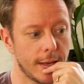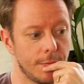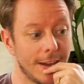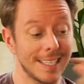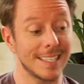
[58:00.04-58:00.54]

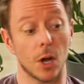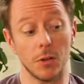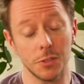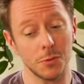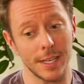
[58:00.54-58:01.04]
advice. It's
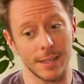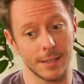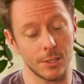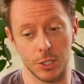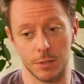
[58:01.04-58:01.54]
also like
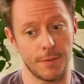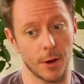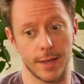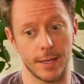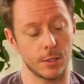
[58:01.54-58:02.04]
just
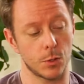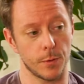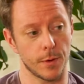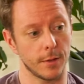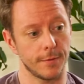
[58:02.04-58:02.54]
very industry
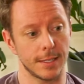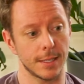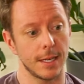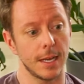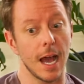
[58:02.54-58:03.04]
relevant.
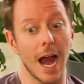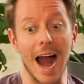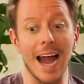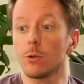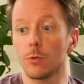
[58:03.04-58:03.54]

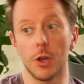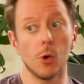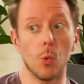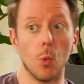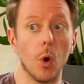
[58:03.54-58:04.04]
I don't know
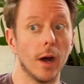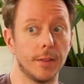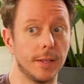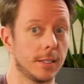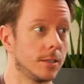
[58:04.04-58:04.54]
what
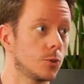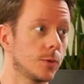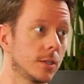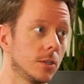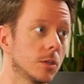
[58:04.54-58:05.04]
this industry
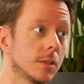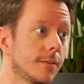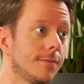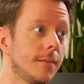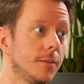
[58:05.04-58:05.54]
is going to look
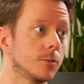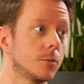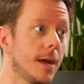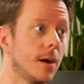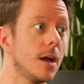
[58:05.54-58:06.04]
like 5 years from
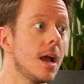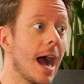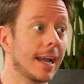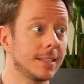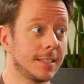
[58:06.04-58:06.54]
now.
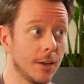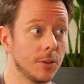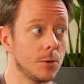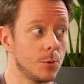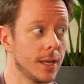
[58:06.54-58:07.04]
I can tell
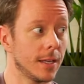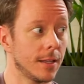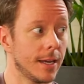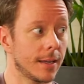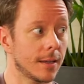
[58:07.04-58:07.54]
you that
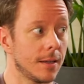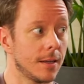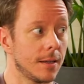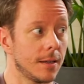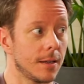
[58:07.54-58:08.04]
like
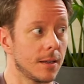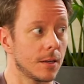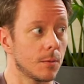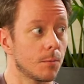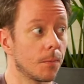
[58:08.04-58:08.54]

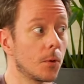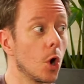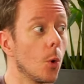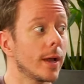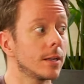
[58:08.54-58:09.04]

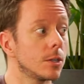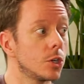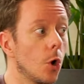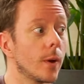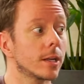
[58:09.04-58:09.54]

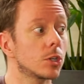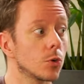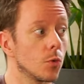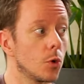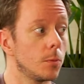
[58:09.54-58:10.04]
going to
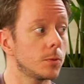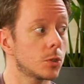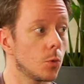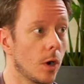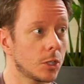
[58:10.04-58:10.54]
rooms
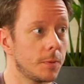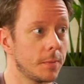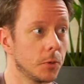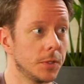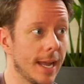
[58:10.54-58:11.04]
to watch
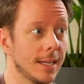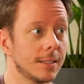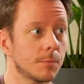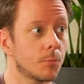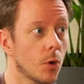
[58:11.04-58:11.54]
people
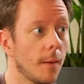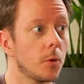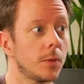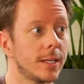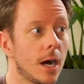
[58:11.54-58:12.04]
dance,
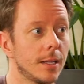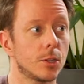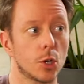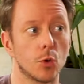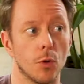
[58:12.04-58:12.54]
probably not the
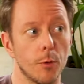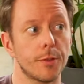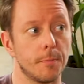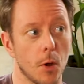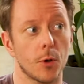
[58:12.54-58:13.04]
growth
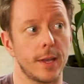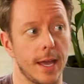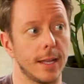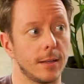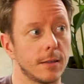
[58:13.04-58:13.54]
market